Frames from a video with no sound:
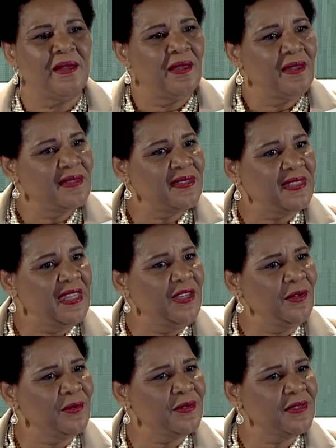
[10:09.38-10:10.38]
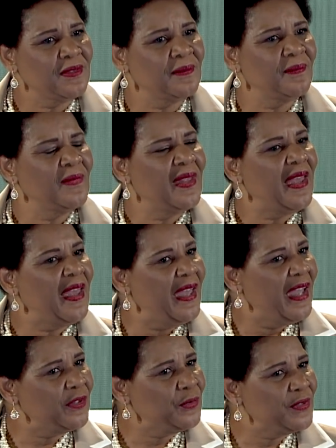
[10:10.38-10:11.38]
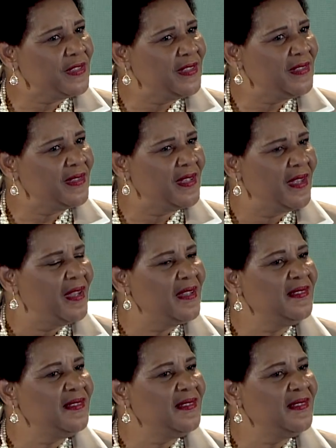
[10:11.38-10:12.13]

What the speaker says: Singers, actresses,